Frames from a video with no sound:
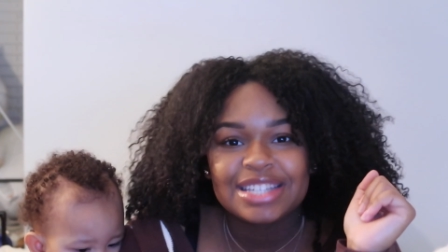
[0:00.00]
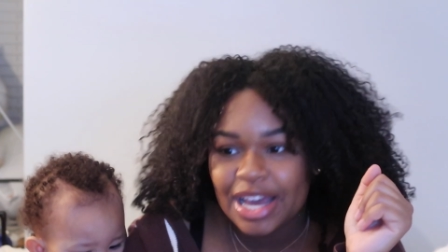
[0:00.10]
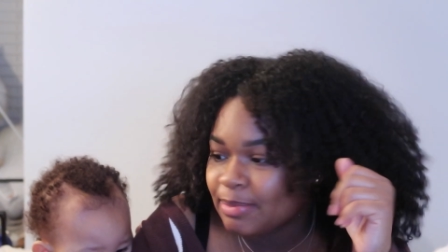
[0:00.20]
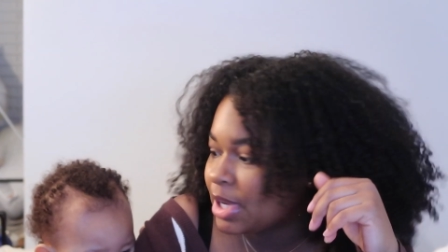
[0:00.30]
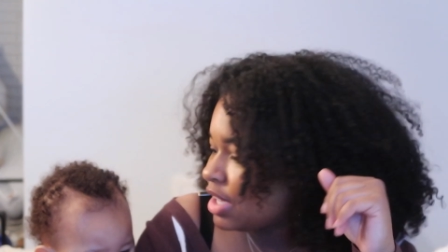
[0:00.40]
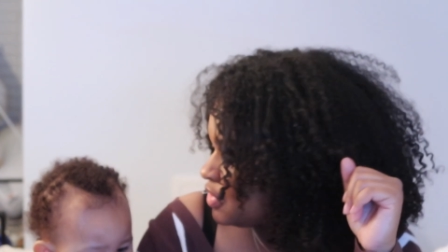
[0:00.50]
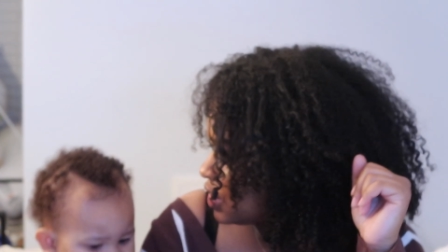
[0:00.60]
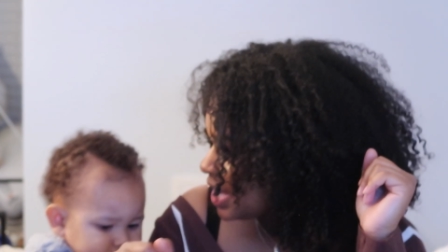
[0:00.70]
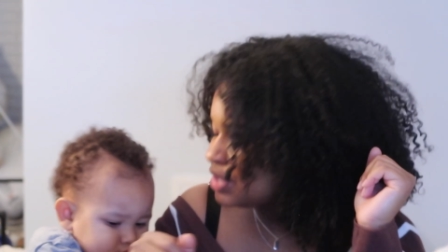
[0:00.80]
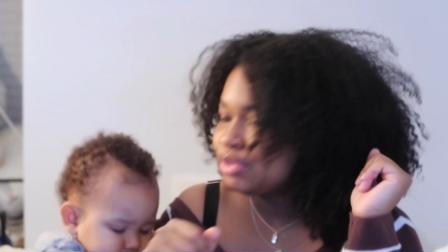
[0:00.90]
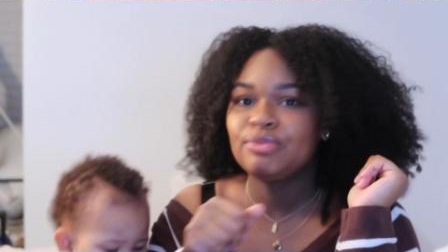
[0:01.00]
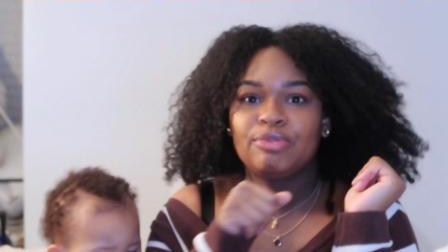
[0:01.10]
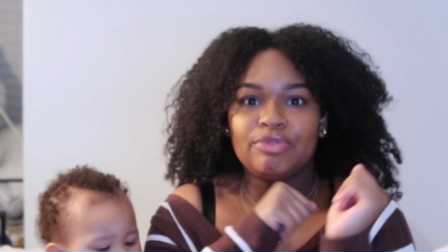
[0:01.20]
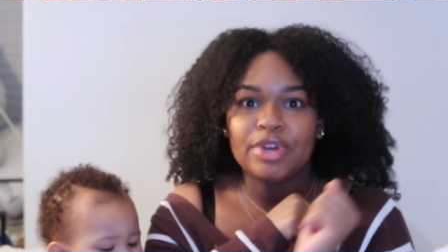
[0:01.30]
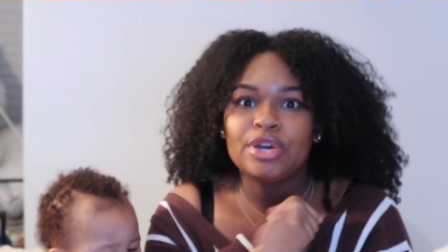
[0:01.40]
time I have tried to
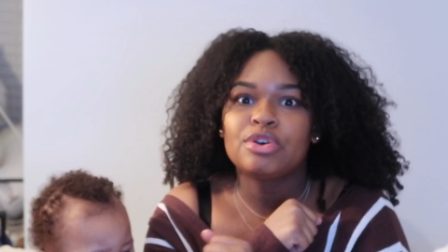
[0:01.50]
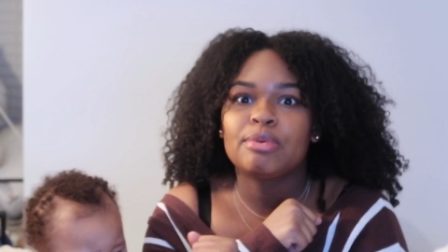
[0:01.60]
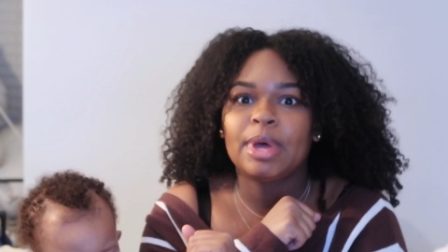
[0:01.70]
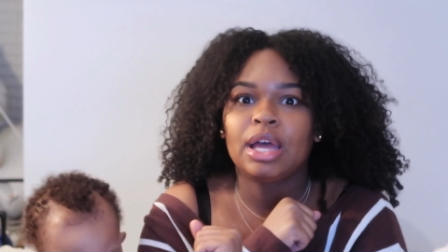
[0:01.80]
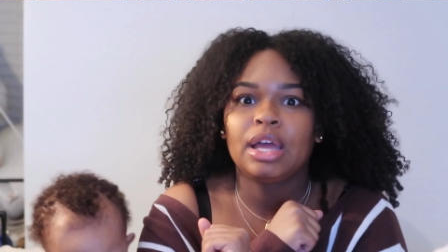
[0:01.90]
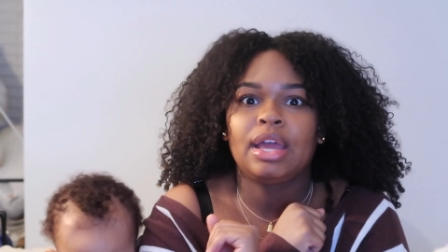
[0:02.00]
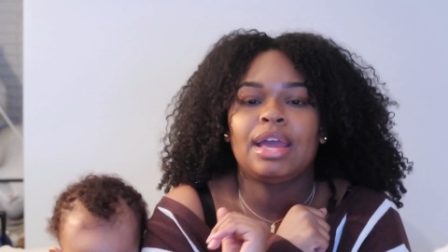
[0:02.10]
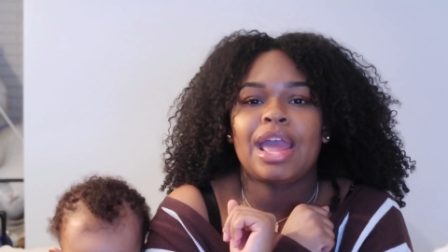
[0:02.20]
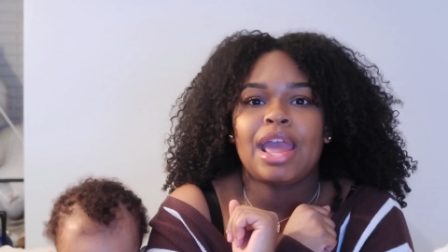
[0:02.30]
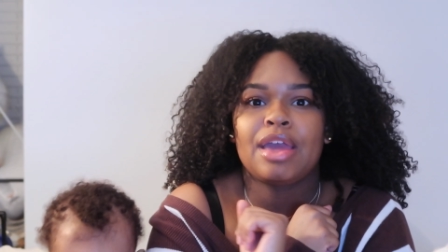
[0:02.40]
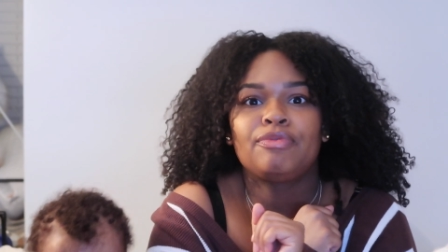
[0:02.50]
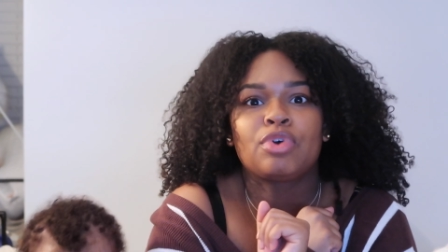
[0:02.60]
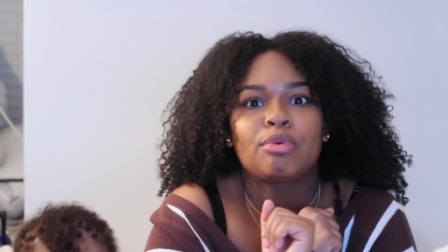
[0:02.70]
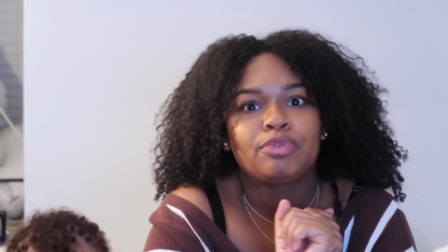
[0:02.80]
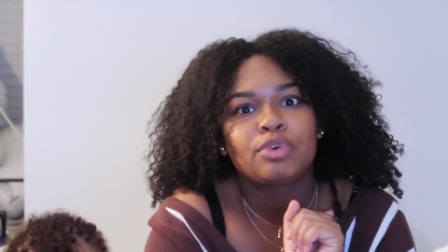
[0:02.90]
film a
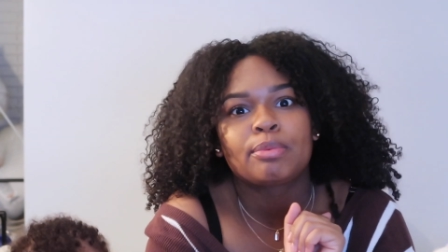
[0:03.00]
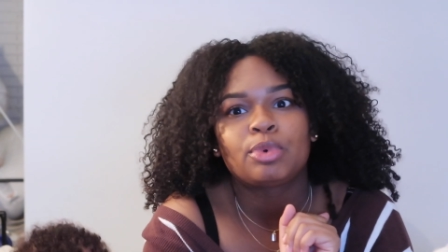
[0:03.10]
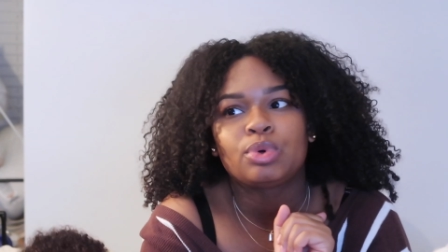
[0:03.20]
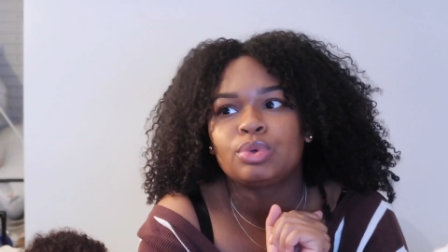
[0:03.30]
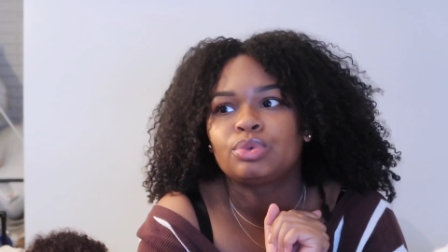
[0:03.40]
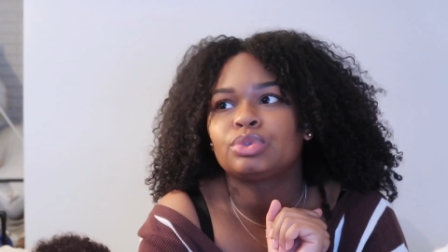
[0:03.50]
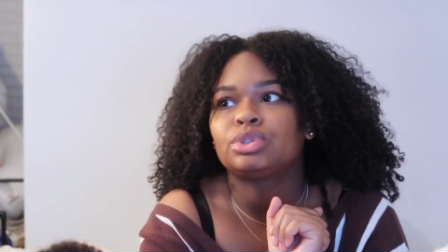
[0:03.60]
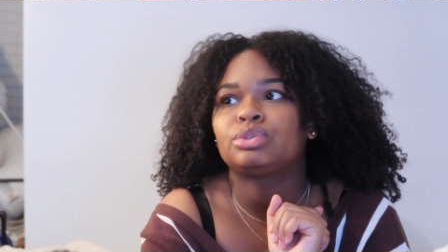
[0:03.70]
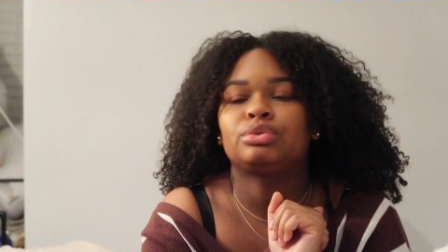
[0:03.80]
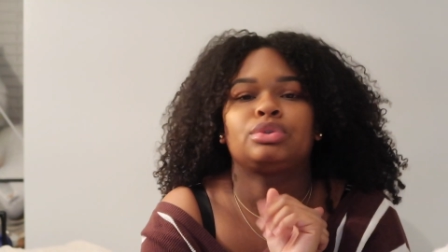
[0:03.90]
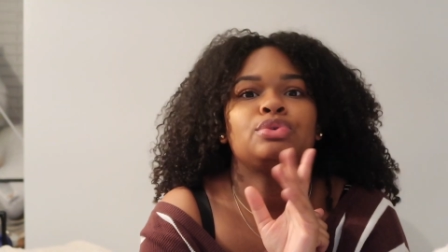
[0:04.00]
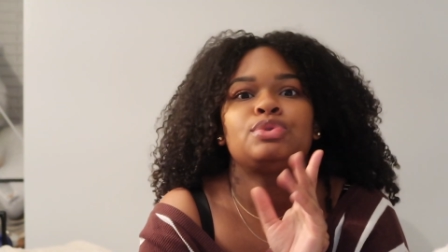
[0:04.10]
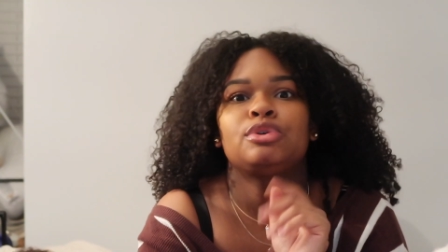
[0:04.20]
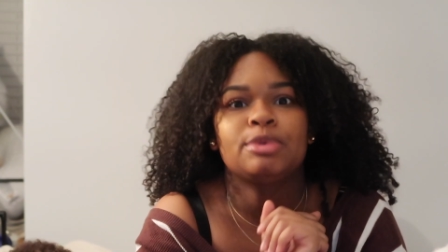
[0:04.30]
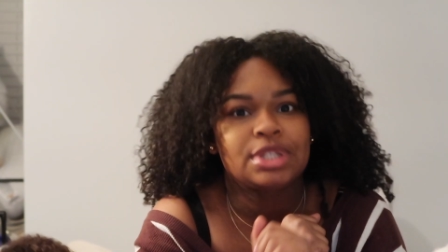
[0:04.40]
informal
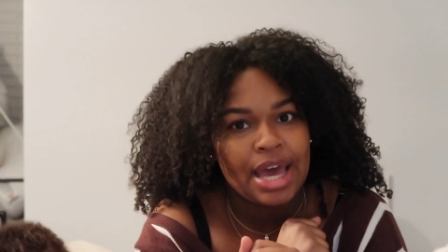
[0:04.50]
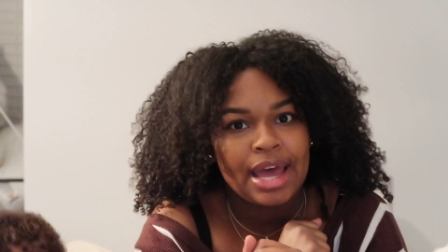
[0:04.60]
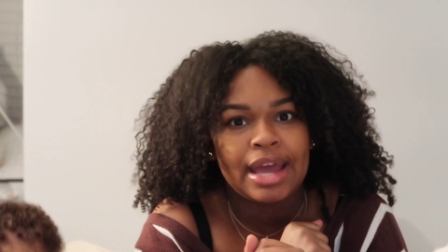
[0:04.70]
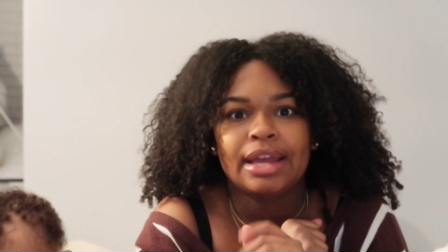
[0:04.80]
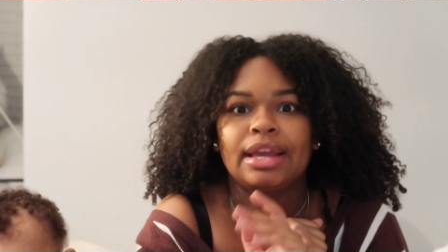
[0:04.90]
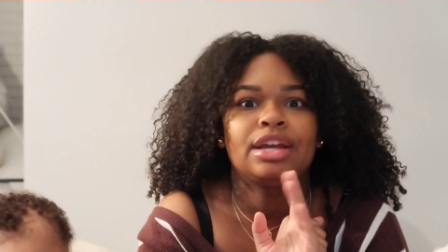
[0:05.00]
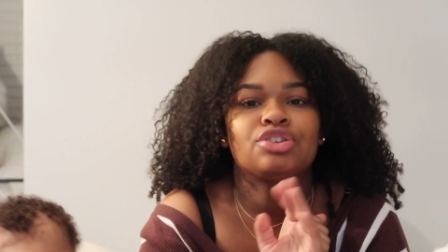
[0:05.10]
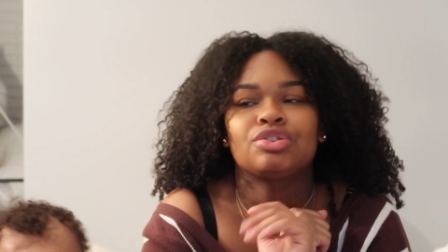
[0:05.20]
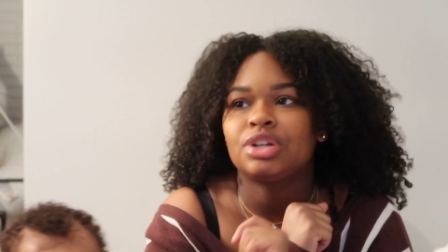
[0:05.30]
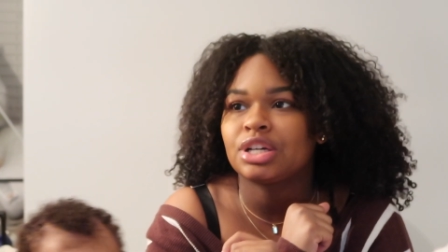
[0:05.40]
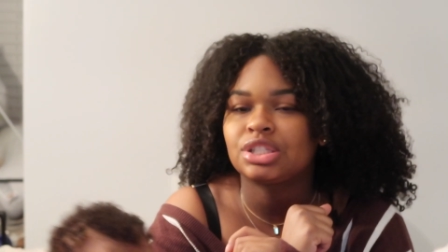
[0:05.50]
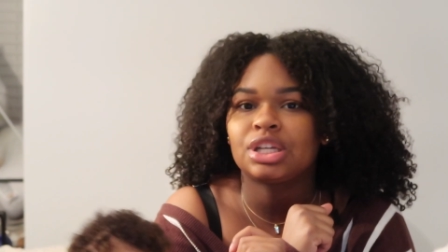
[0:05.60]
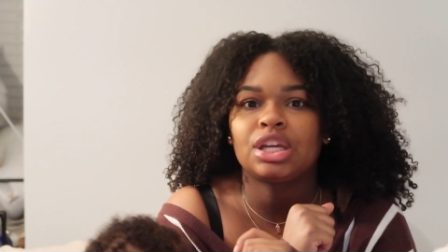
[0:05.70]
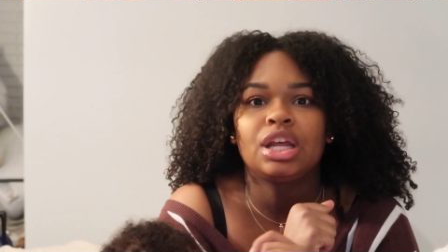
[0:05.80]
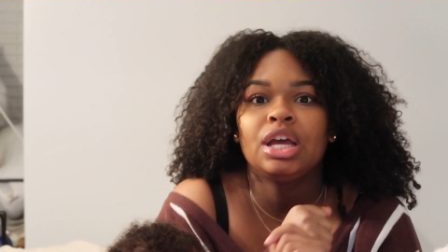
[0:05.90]
YouTuber tag
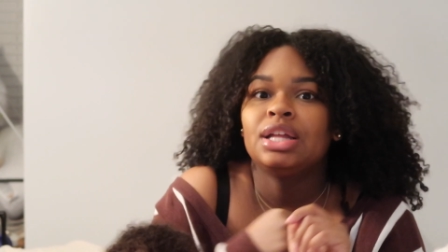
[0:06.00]
introduction,